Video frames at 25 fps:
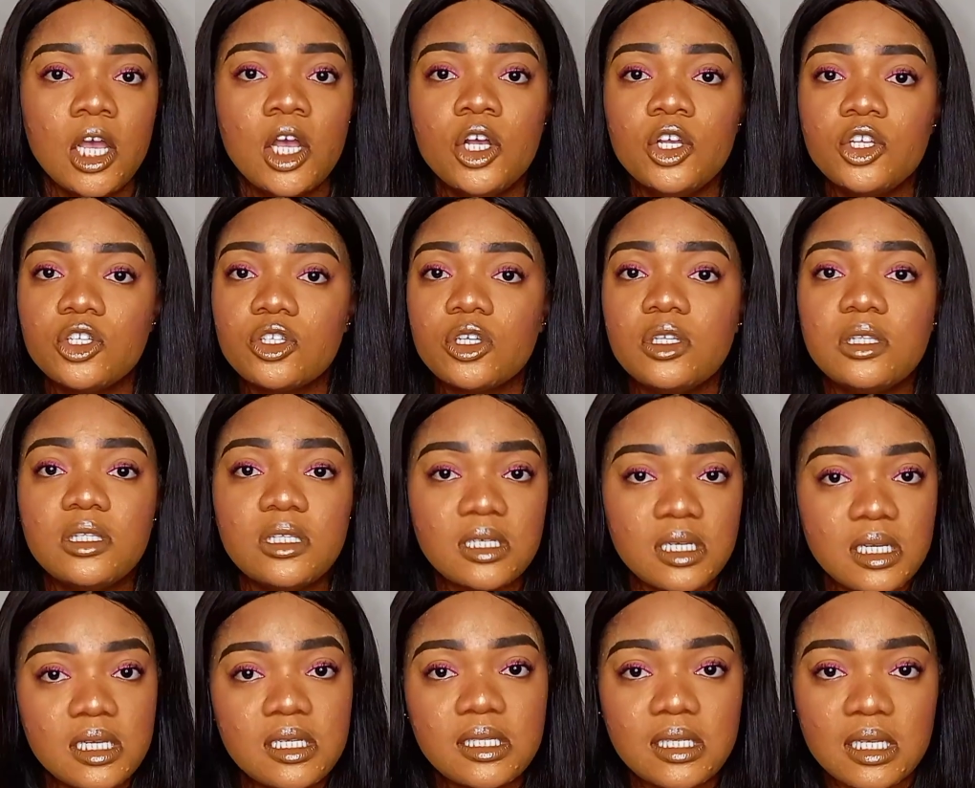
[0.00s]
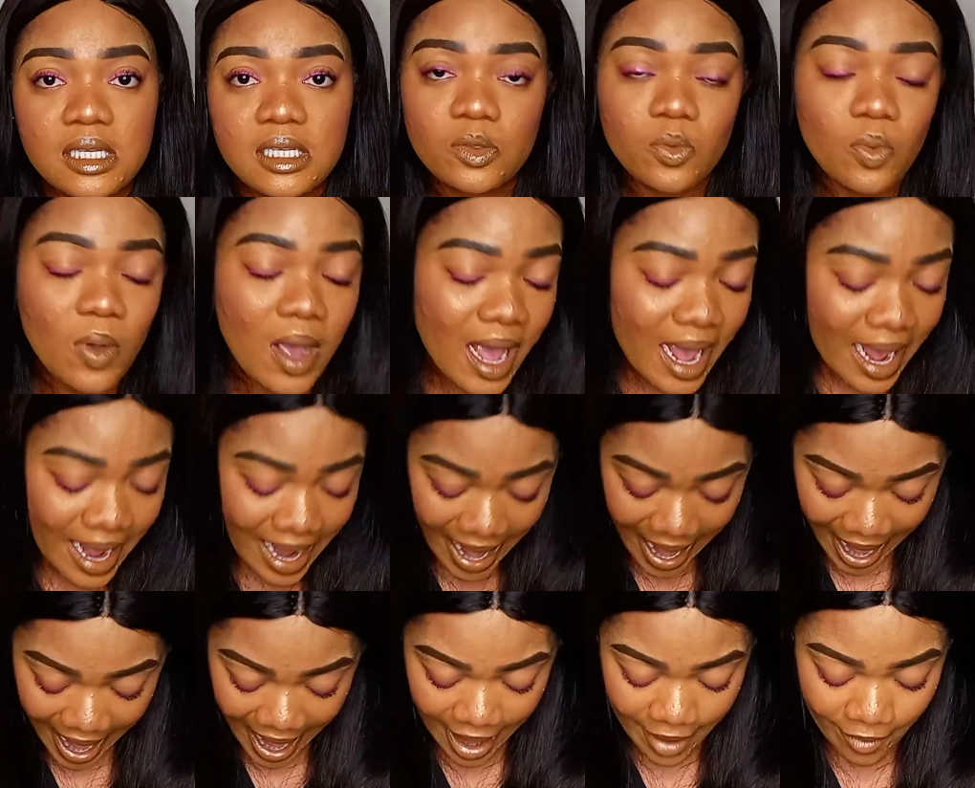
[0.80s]
So this is why
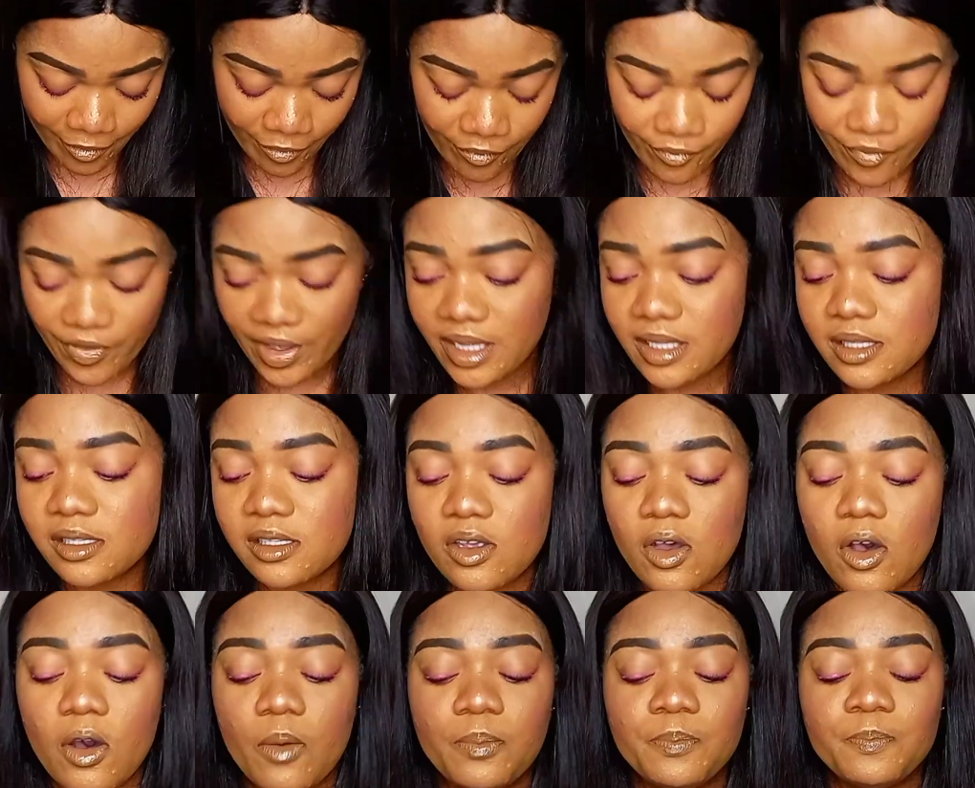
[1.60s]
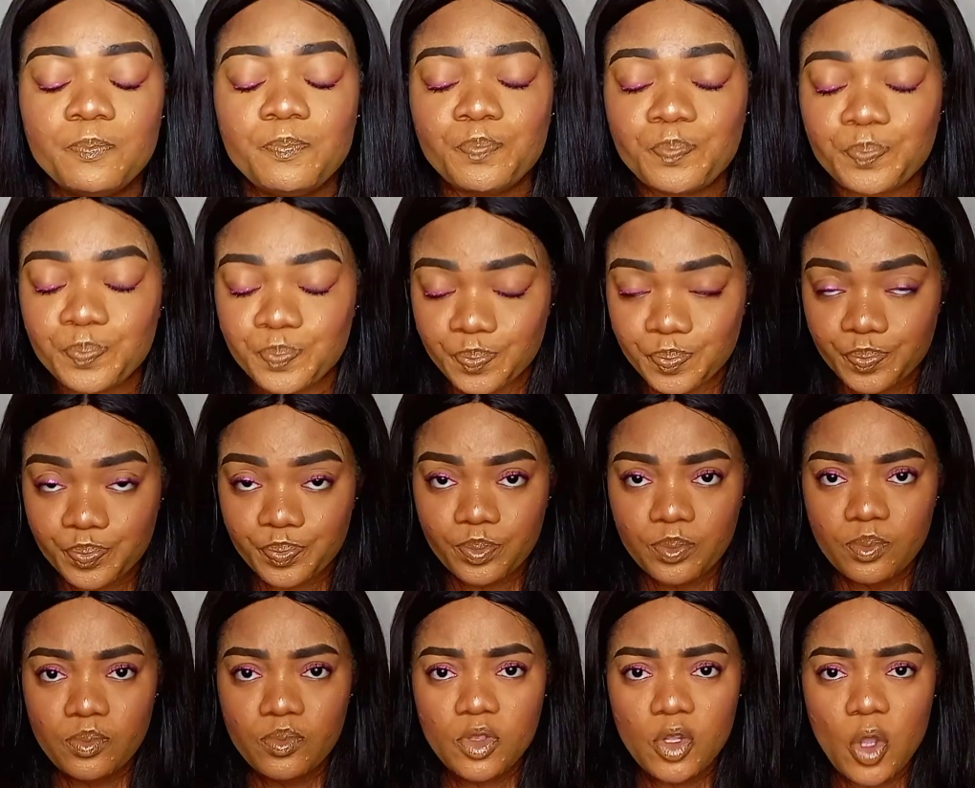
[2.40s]
I fixed up
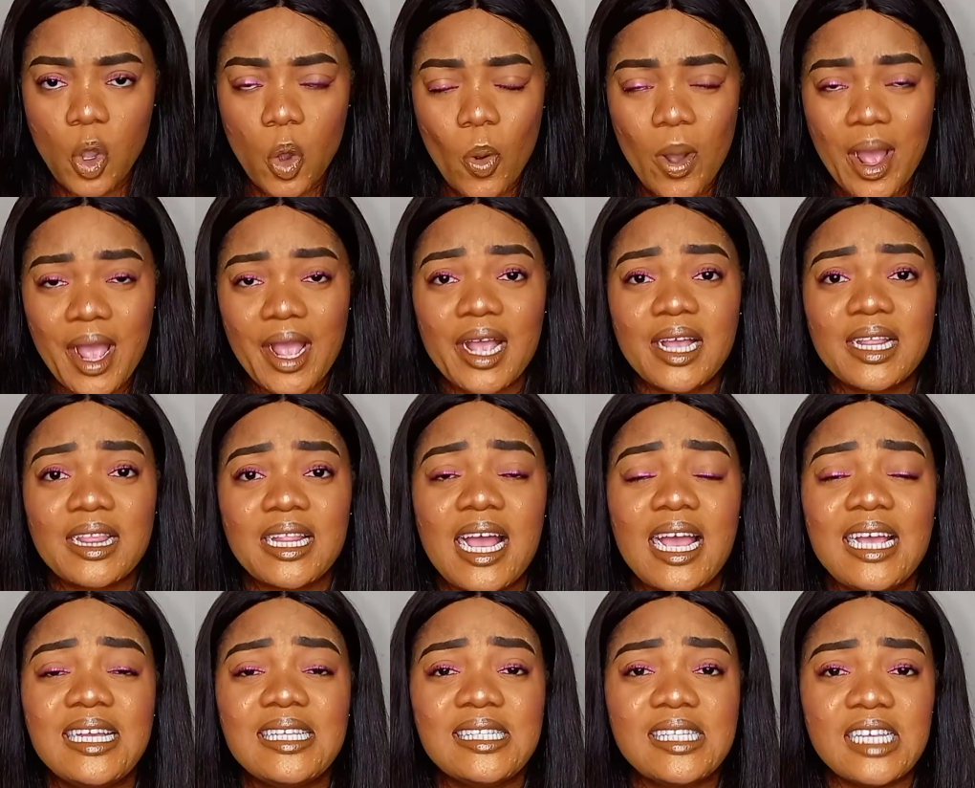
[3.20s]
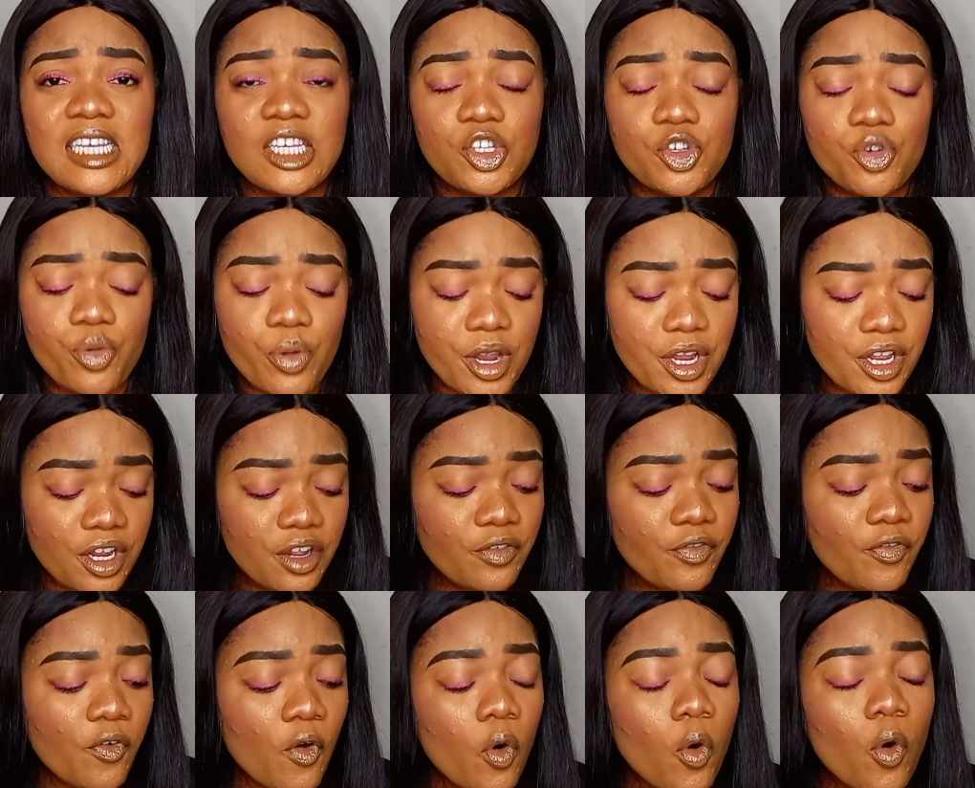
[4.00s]
or organized a training
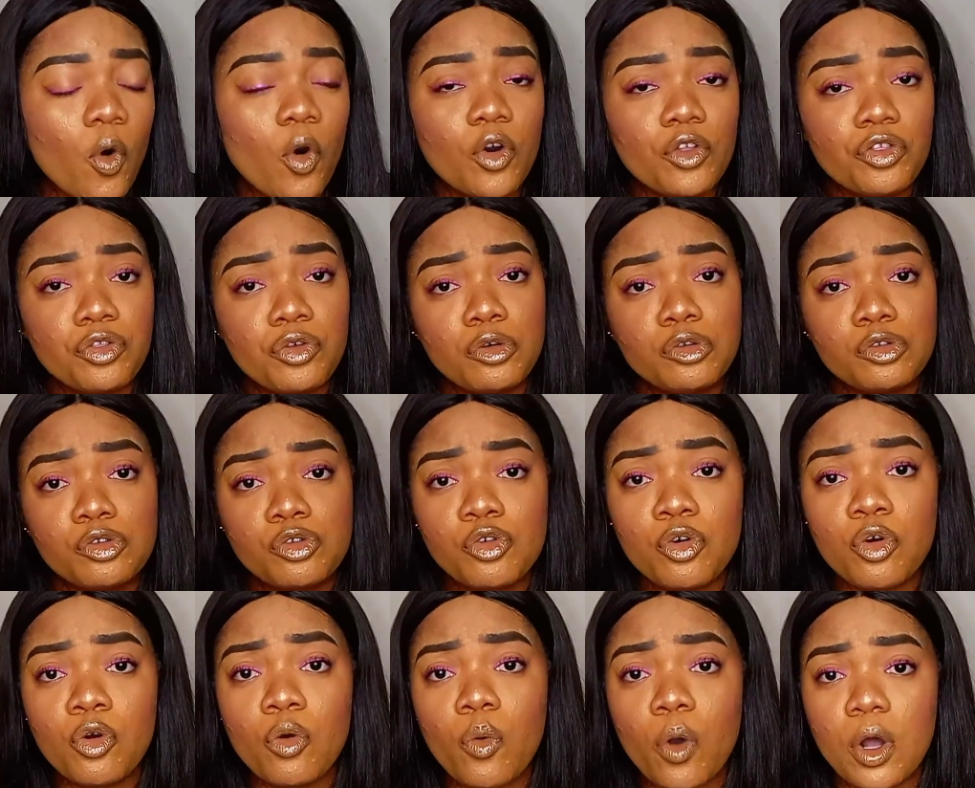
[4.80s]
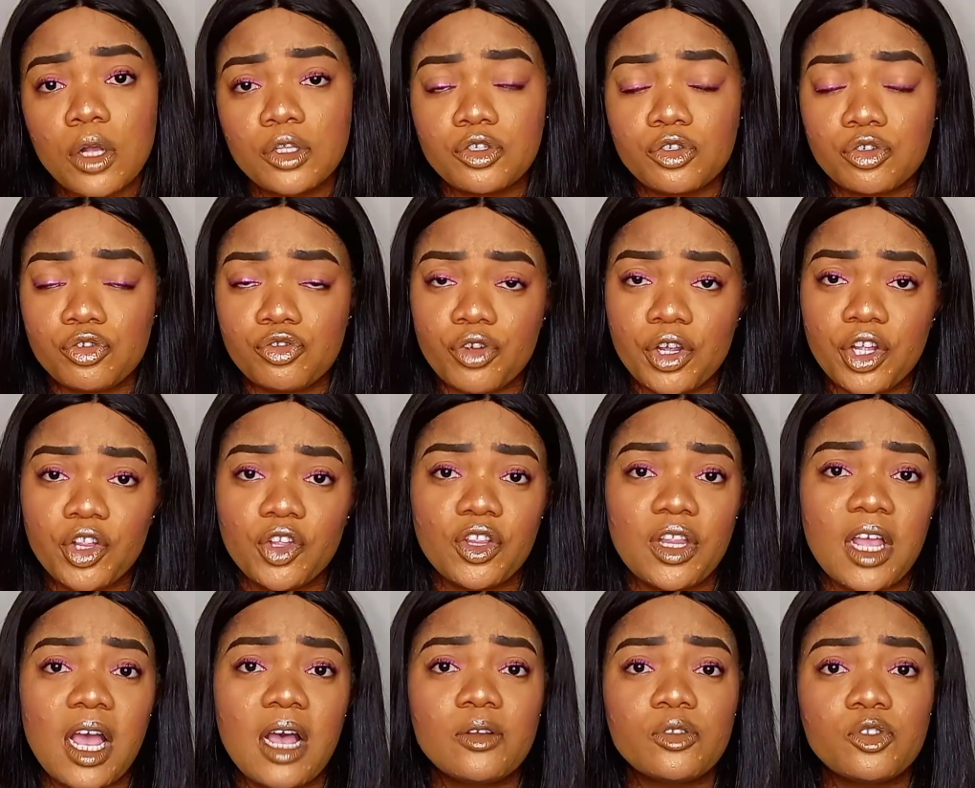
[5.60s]
for all those who want to train
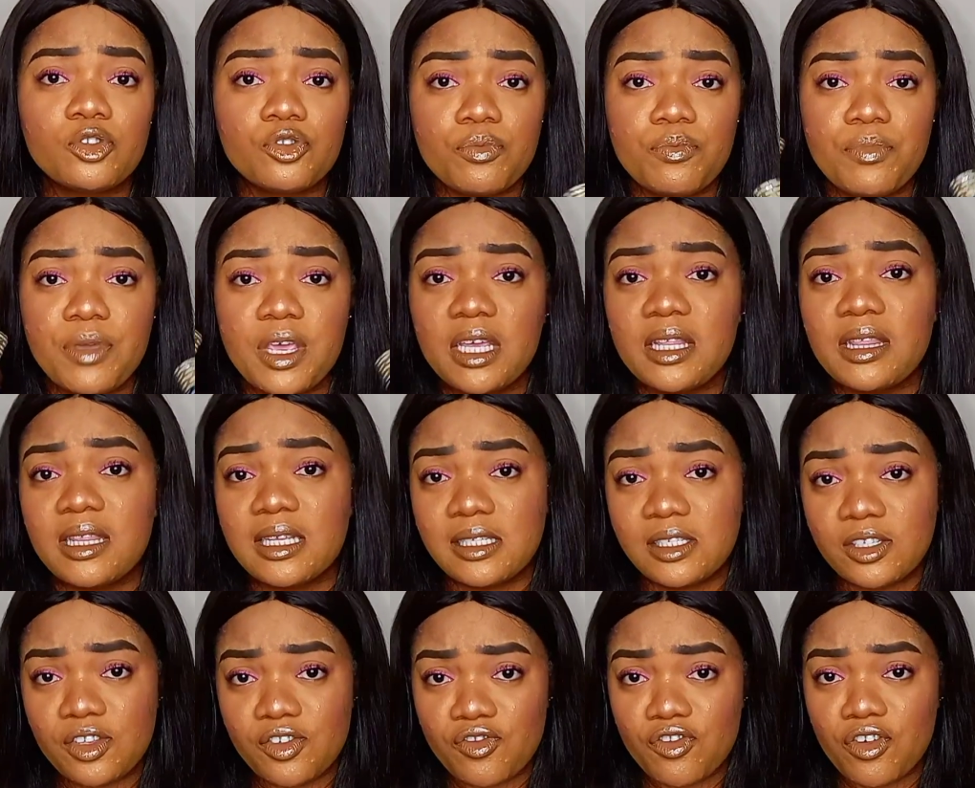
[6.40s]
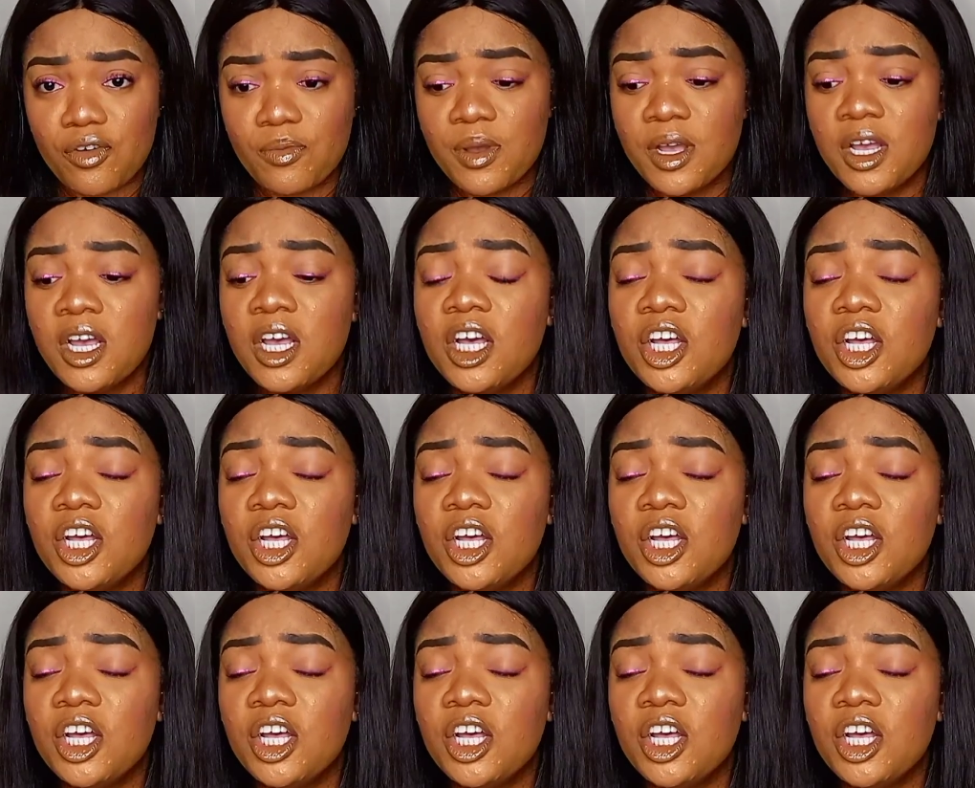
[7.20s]
on how to make the syrup.